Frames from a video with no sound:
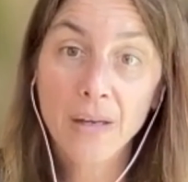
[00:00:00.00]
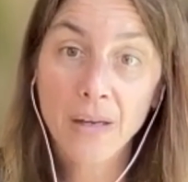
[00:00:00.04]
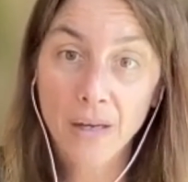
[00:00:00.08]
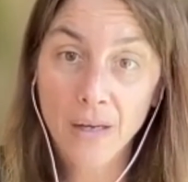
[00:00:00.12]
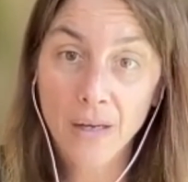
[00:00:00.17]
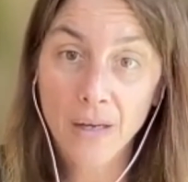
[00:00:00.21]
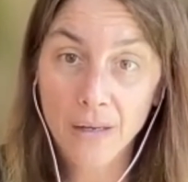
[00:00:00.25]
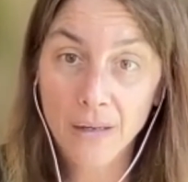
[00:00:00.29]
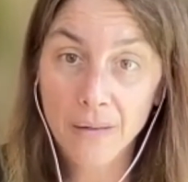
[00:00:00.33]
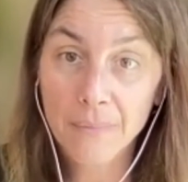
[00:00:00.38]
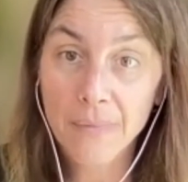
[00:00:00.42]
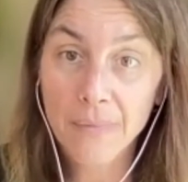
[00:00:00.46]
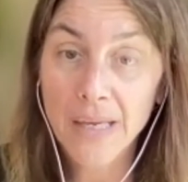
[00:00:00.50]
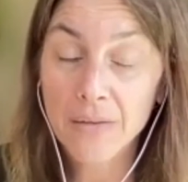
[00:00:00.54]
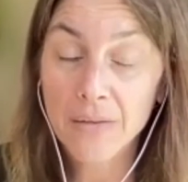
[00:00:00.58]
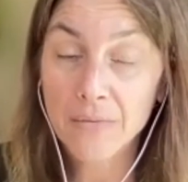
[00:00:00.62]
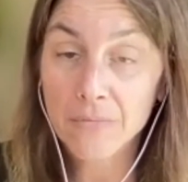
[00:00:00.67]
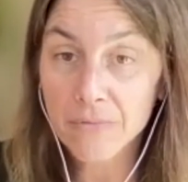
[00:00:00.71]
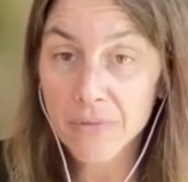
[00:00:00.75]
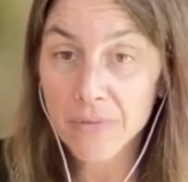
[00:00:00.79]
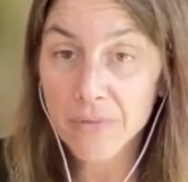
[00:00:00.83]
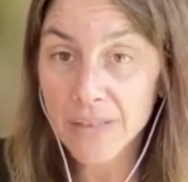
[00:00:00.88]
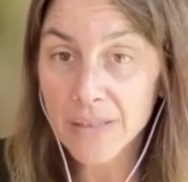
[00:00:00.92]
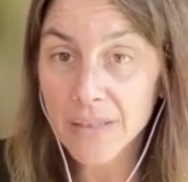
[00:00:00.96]

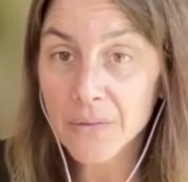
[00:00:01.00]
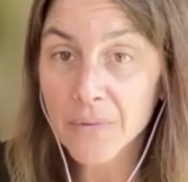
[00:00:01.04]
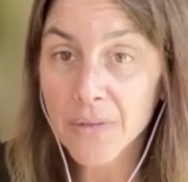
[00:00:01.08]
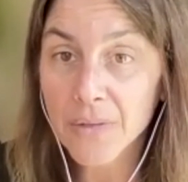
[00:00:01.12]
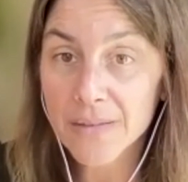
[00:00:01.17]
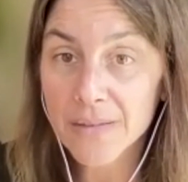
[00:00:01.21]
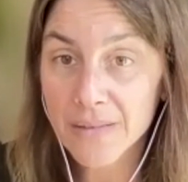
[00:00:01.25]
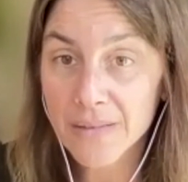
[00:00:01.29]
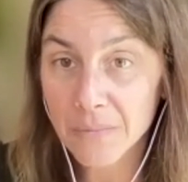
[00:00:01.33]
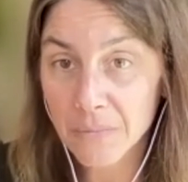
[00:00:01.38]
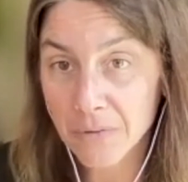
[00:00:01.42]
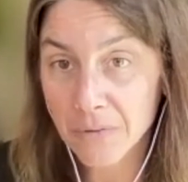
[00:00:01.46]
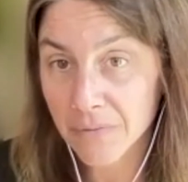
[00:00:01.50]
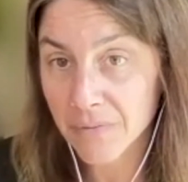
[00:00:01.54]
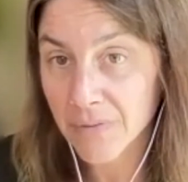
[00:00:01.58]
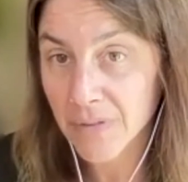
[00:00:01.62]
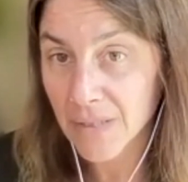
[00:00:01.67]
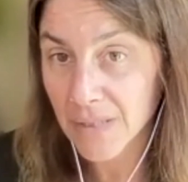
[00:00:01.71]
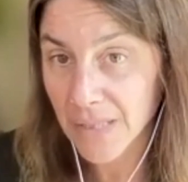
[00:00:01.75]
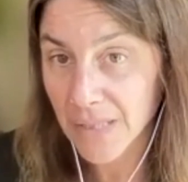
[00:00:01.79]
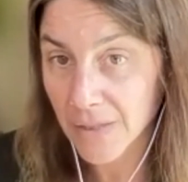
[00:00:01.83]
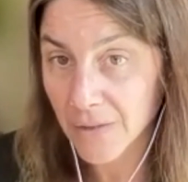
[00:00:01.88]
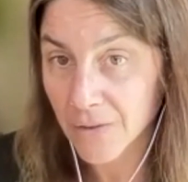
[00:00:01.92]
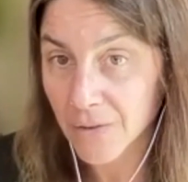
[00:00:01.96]
And really wants to move the
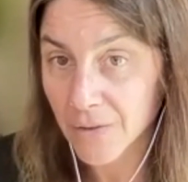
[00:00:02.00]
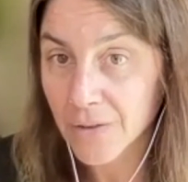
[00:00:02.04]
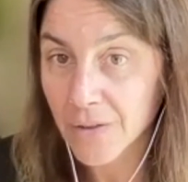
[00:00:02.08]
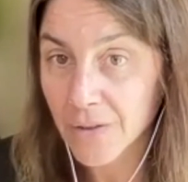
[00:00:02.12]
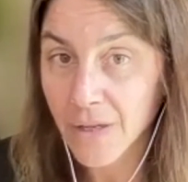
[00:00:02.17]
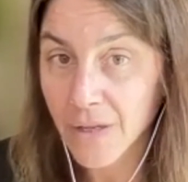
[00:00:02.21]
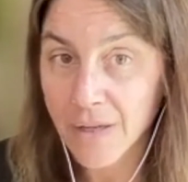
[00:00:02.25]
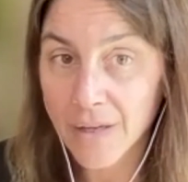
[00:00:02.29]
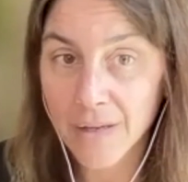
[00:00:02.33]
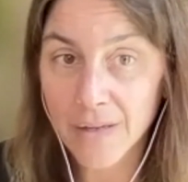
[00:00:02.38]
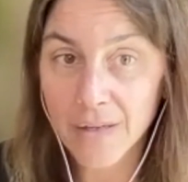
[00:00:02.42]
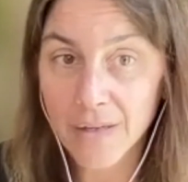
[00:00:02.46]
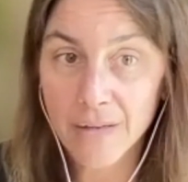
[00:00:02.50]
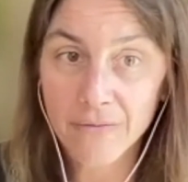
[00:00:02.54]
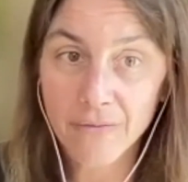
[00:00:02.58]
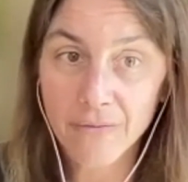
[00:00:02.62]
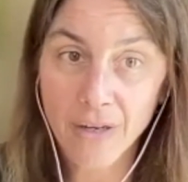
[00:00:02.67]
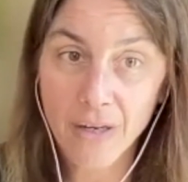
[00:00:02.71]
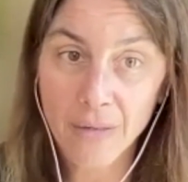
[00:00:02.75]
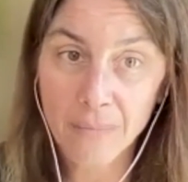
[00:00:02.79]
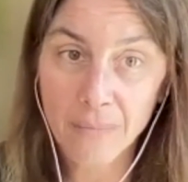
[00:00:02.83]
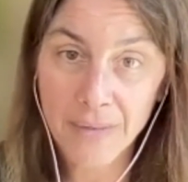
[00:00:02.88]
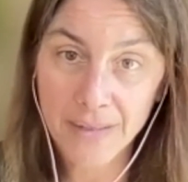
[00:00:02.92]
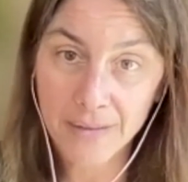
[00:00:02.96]
needle on
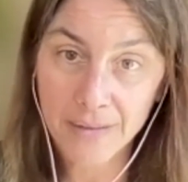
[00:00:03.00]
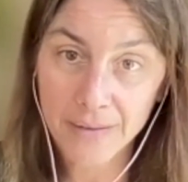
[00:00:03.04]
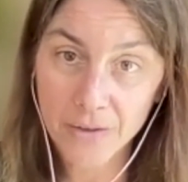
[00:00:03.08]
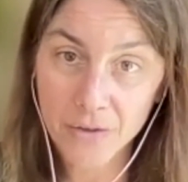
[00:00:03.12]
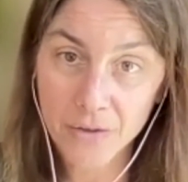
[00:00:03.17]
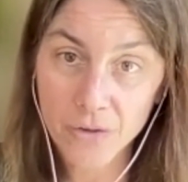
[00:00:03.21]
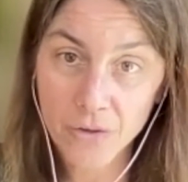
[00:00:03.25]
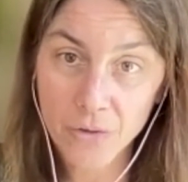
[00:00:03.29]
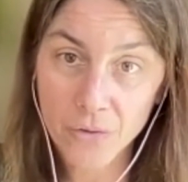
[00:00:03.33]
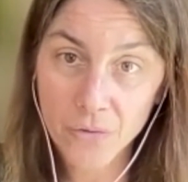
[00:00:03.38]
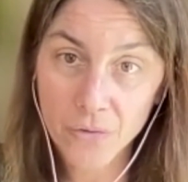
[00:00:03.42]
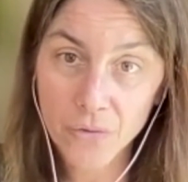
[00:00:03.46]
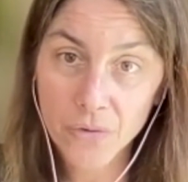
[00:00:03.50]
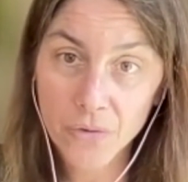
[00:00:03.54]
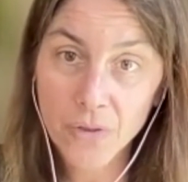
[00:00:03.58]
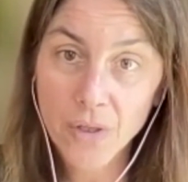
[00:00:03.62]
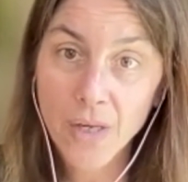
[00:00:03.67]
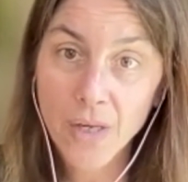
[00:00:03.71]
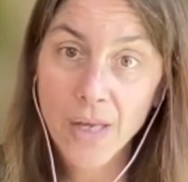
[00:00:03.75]
environmental issues.